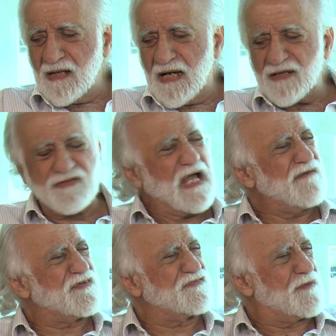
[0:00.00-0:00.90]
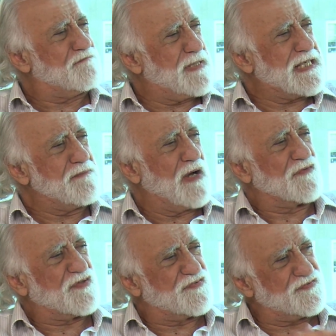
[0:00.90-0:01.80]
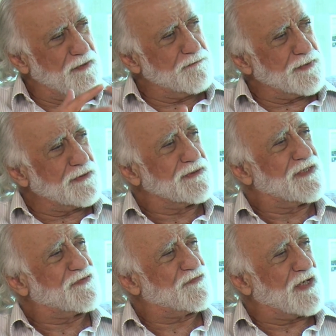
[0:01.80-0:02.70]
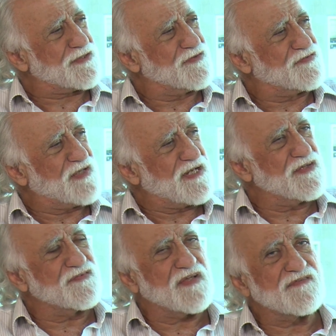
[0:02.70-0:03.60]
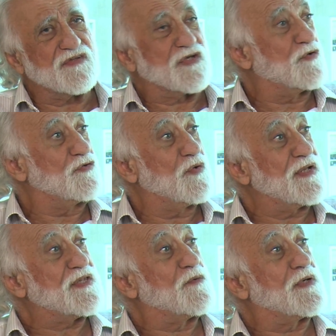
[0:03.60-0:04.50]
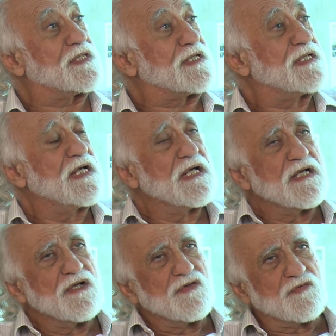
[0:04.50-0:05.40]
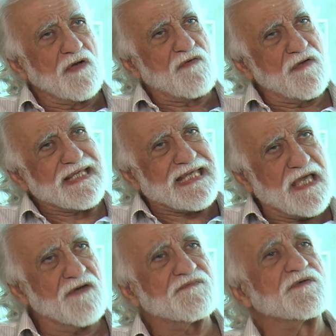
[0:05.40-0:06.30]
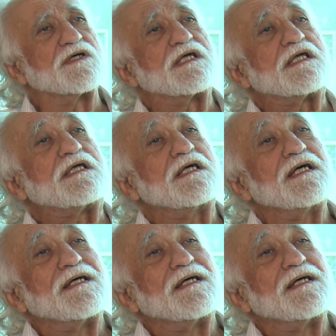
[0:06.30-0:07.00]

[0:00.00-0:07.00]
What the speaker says: have just a Mickey Mouse, a simple instruction set in the sense that you couldn't do anything with it. So I very carefully